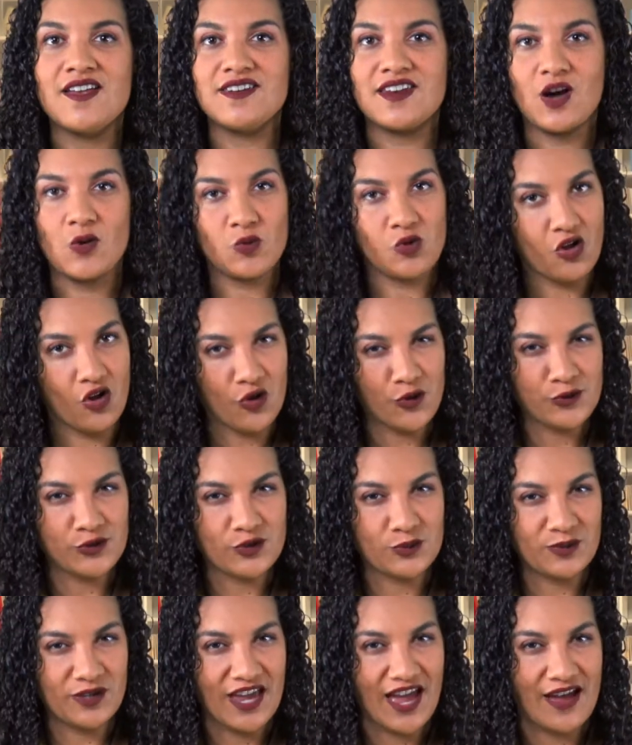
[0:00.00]
Now, we'll
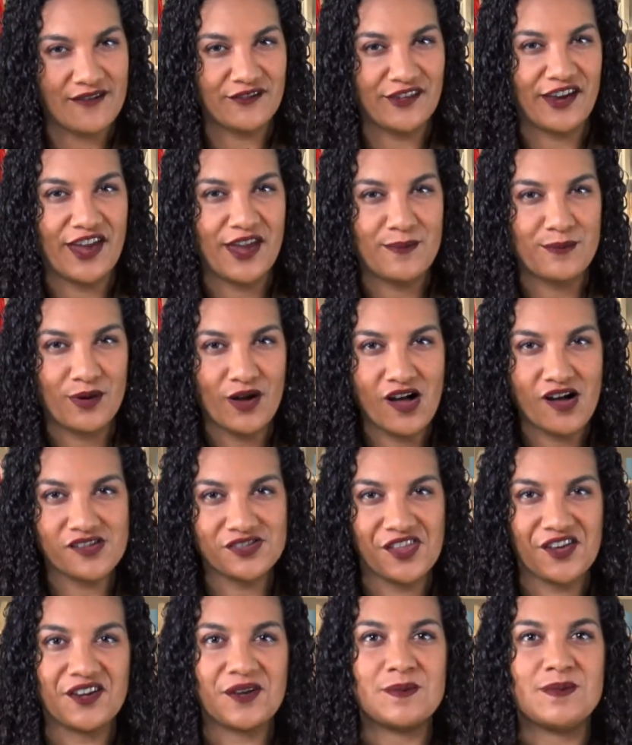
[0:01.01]
also be having a
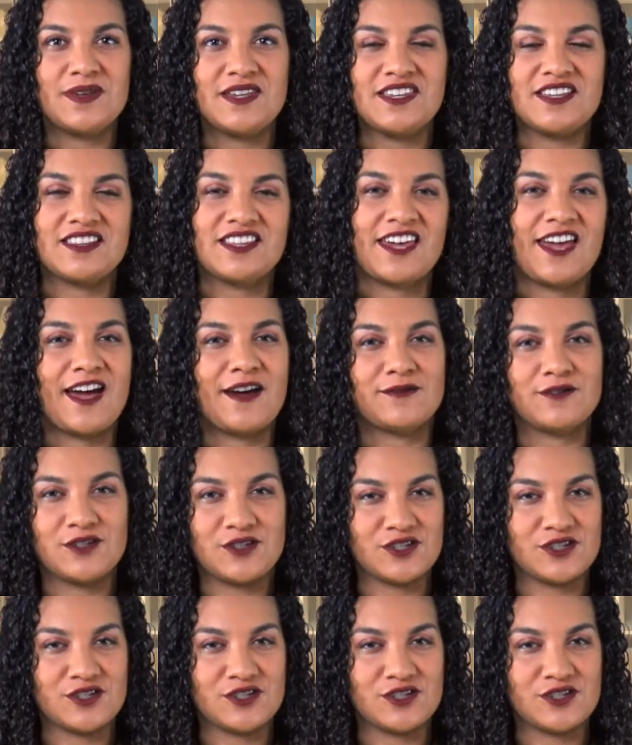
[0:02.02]
potluck immediately after